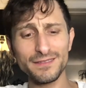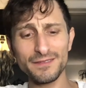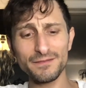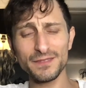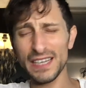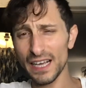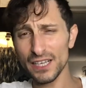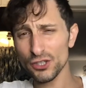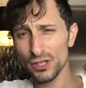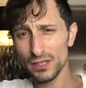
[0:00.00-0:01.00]

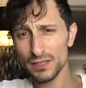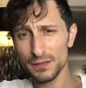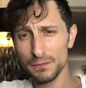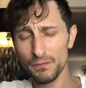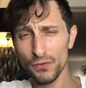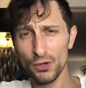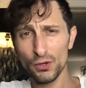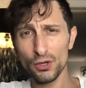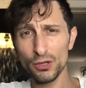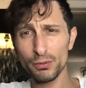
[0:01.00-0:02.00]
nationalism
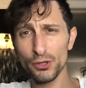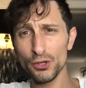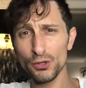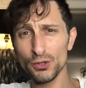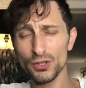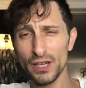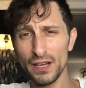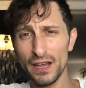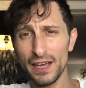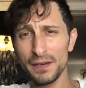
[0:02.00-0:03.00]
could produce
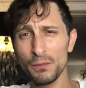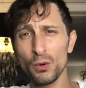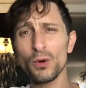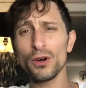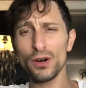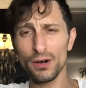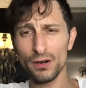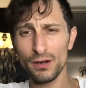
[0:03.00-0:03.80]
any more